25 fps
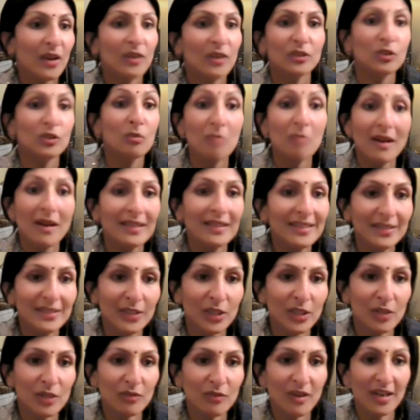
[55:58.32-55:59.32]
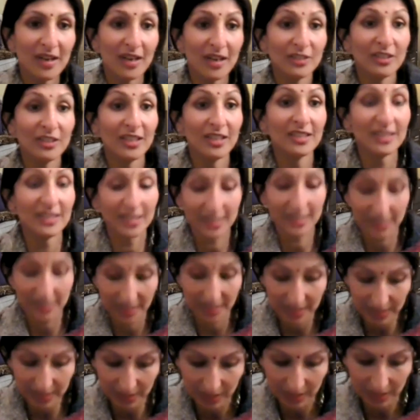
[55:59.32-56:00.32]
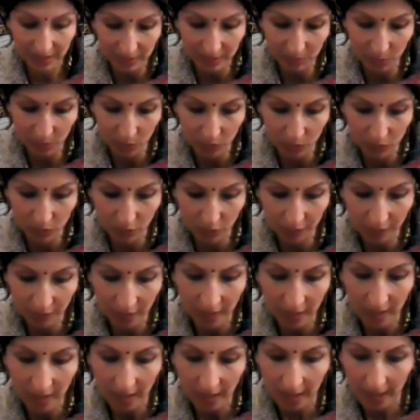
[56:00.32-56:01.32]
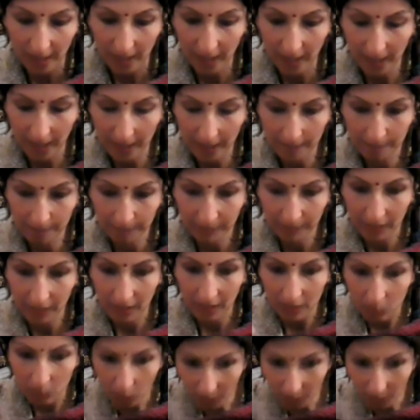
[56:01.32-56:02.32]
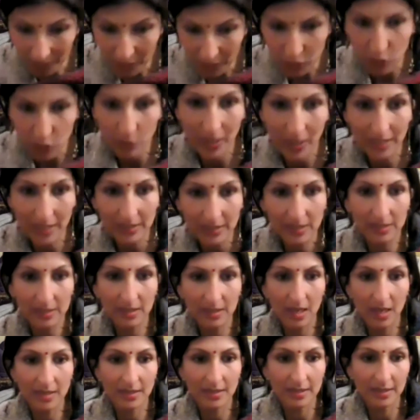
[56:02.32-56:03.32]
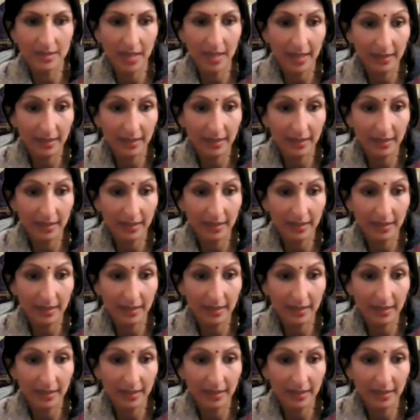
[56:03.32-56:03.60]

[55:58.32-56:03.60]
Your money's going to run out. So this mood of when we do exercises like